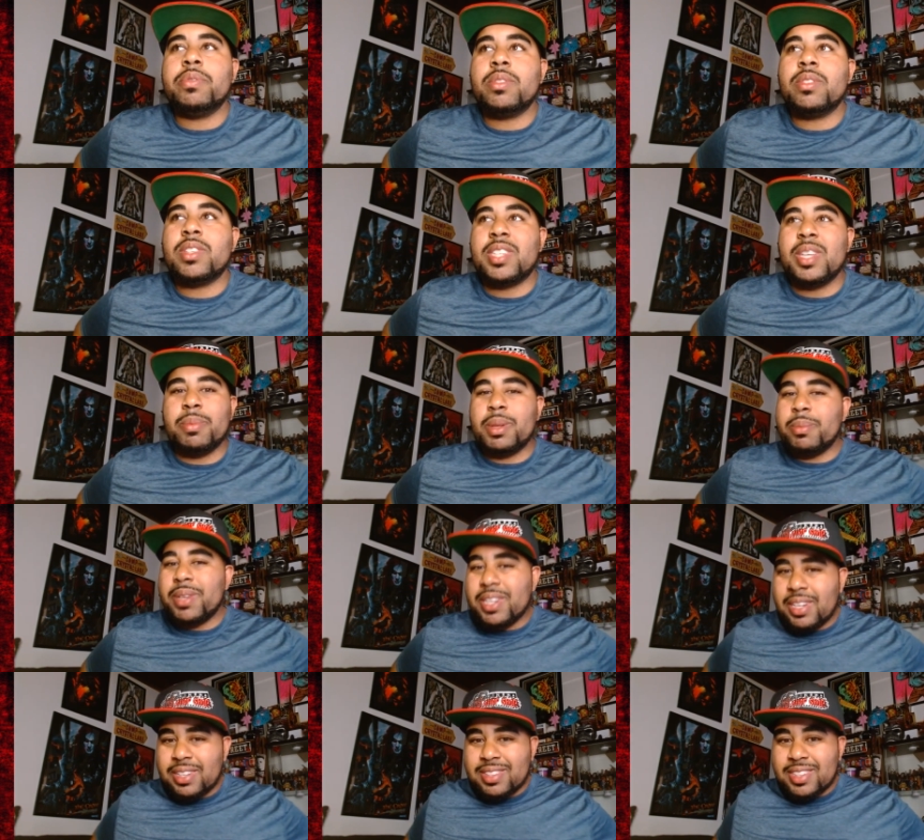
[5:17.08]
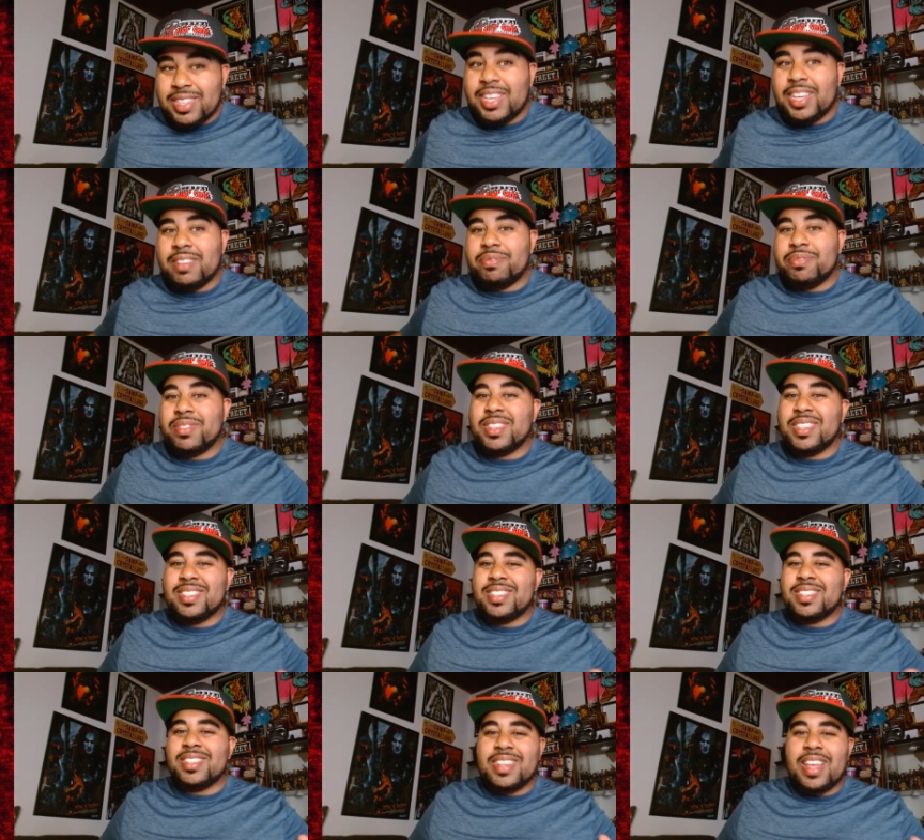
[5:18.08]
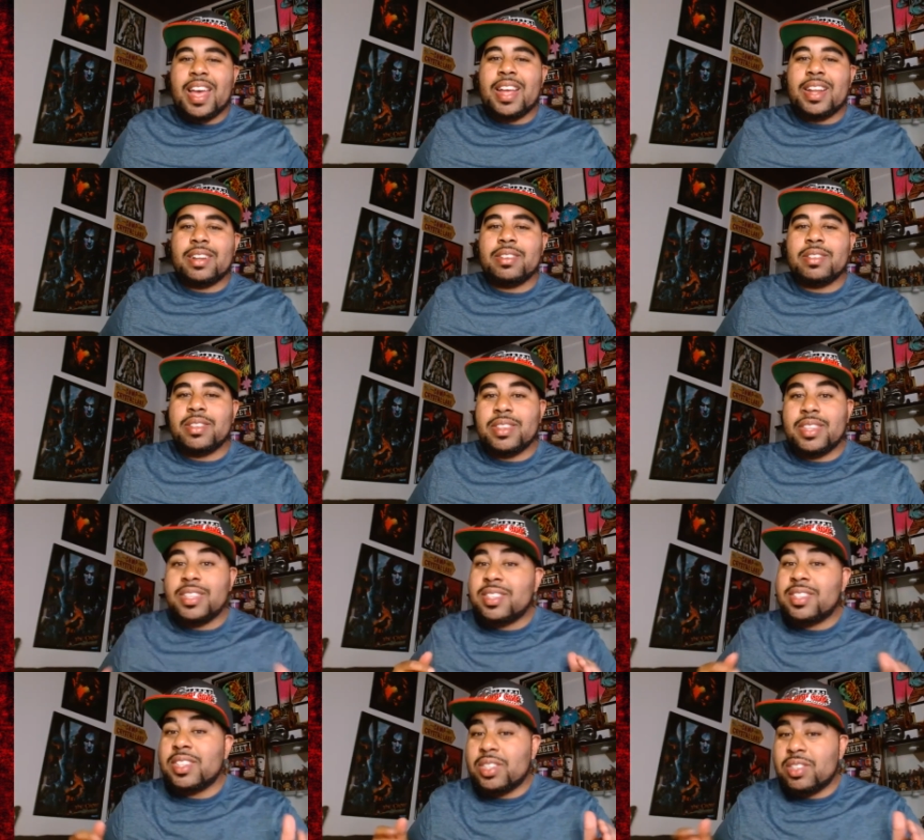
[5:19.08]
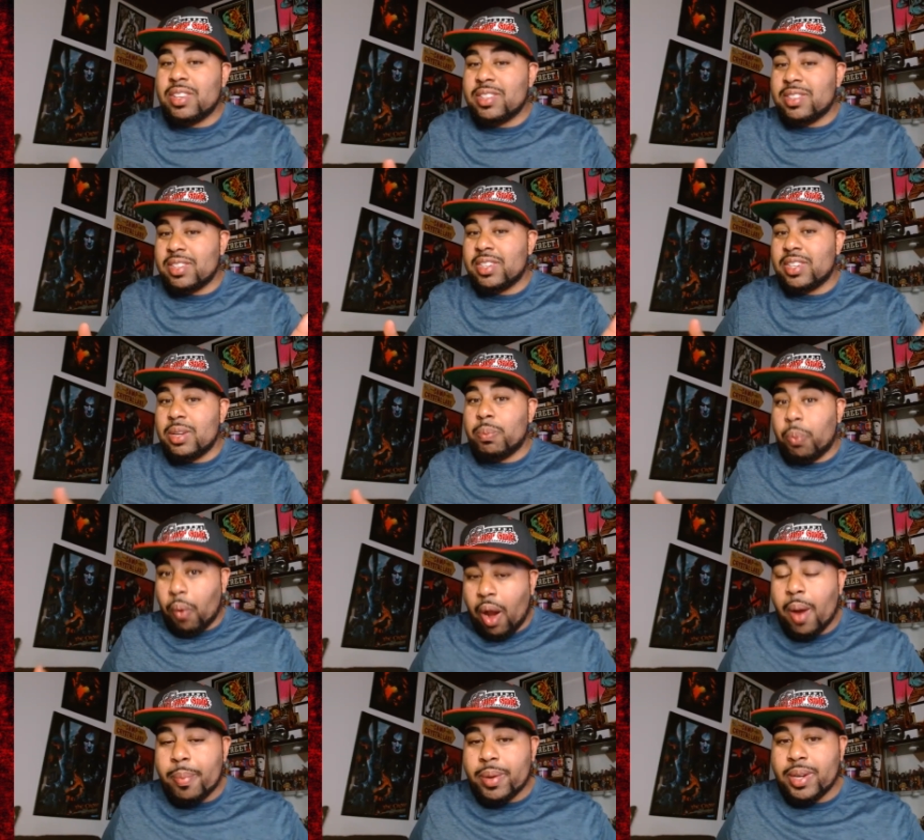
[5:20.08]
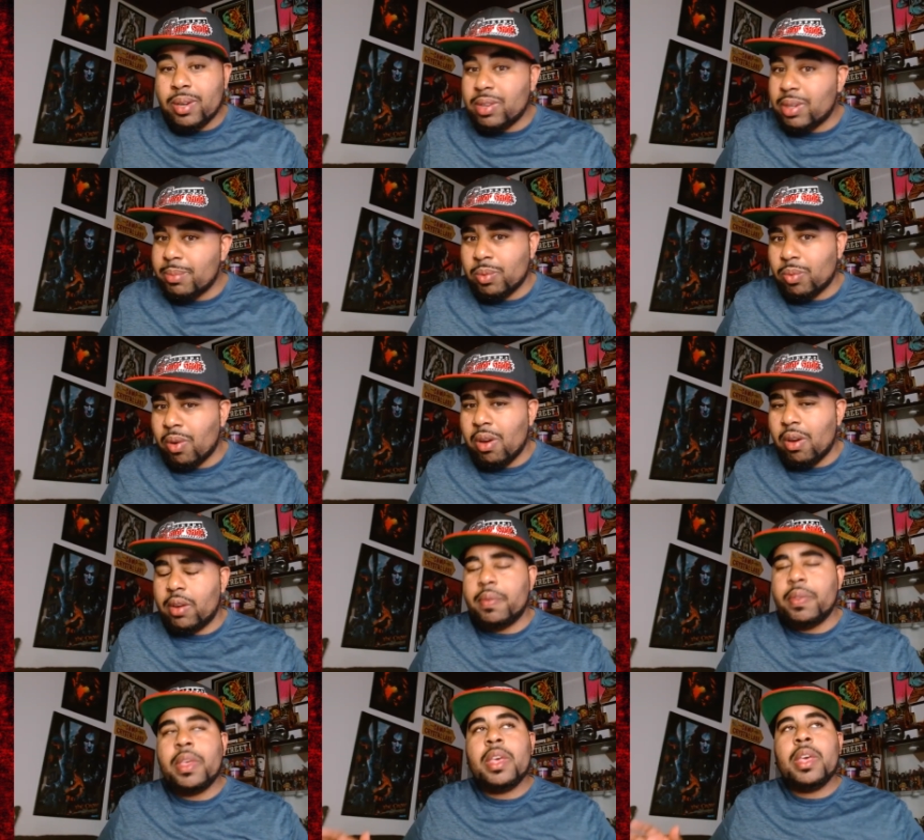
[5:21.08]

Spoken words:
Simply because, again, this is not, this is a, it's a good property, don't get me wrong,